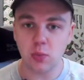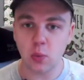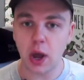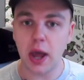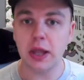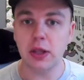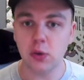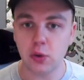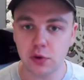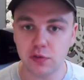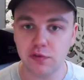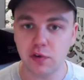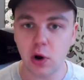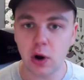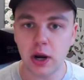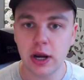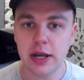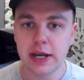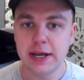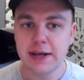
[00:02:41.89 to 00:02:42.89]
what I look
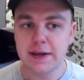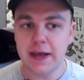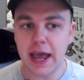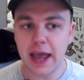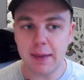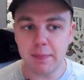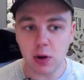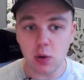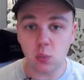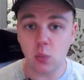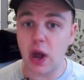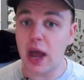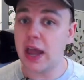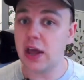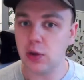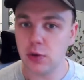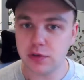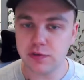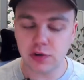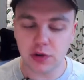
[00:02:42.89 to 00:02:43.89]
for and why I
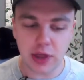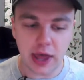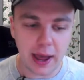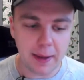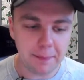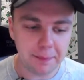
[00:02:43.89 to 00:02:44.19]
look for that.